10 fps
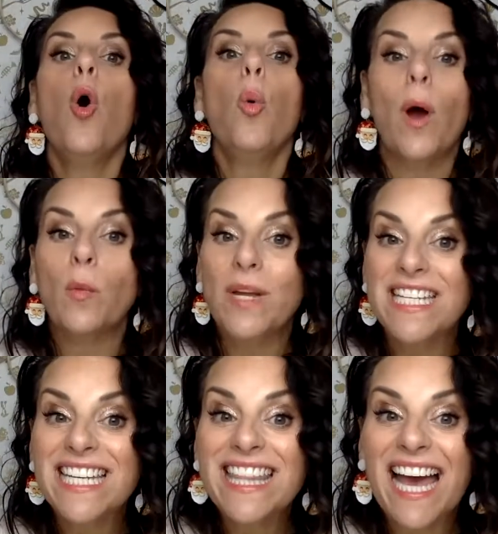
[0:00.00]
When we
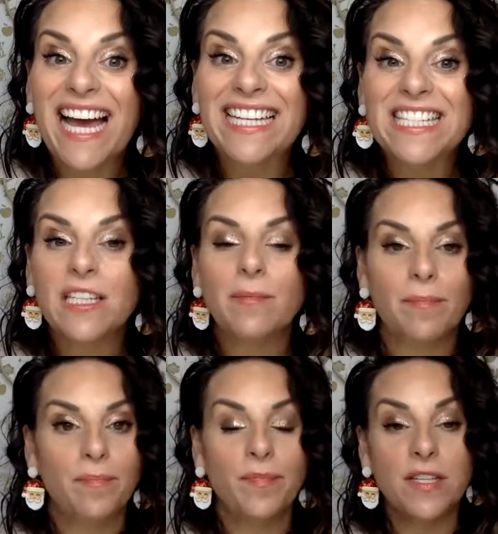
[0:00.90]
did that,
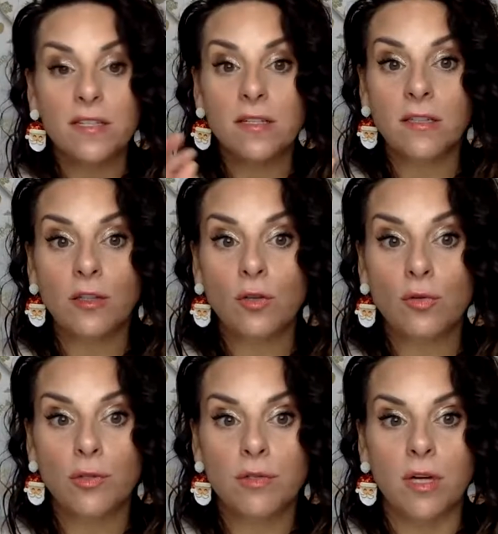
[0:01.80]
this is a little
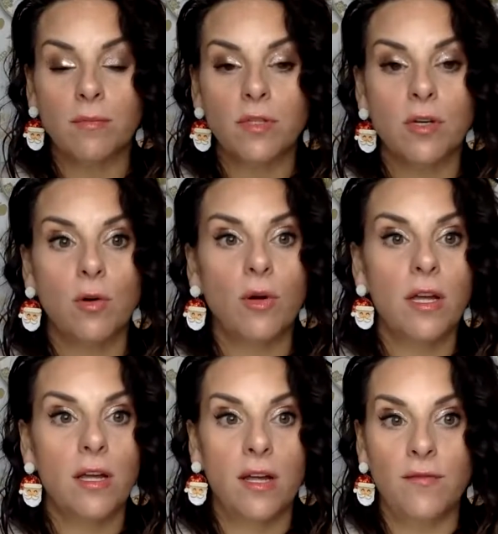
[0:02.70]
gruesome, so
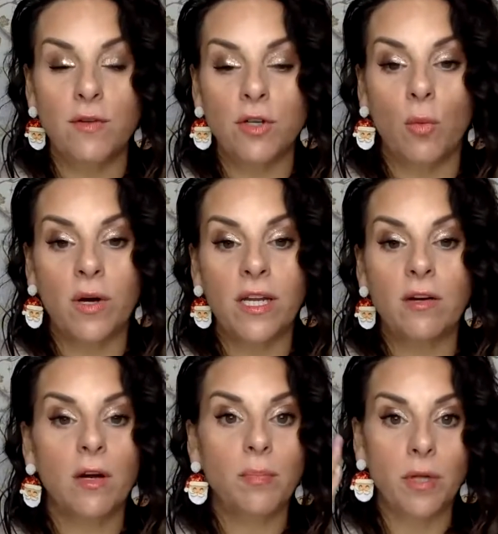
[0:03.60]
if you don't want to
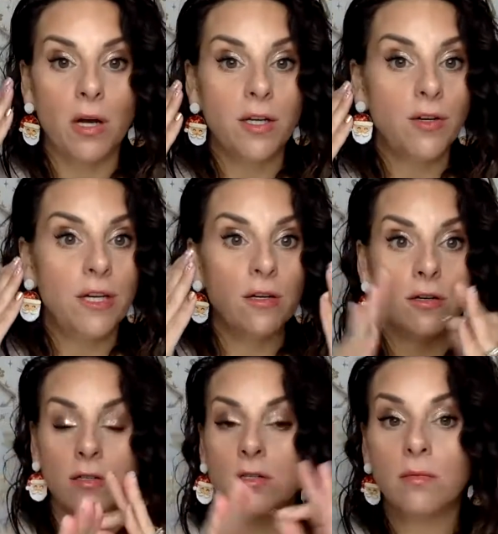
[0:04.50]
hear it, block your
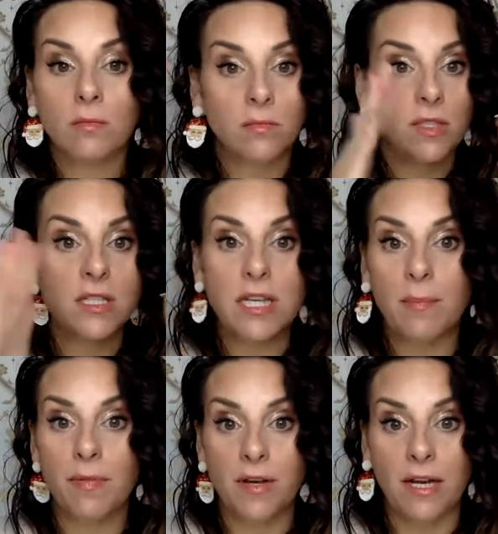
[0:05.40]
ears.
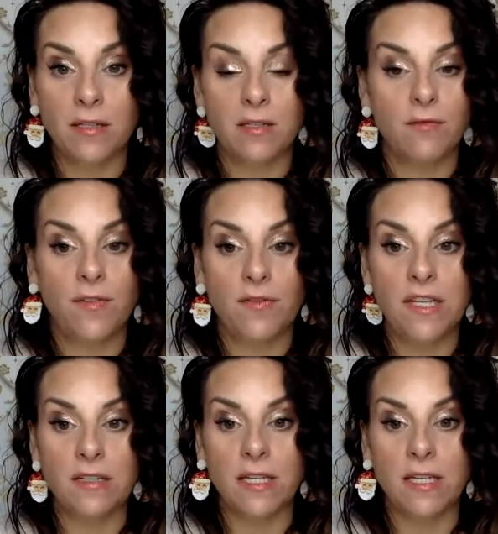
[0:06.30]
Skip the next 15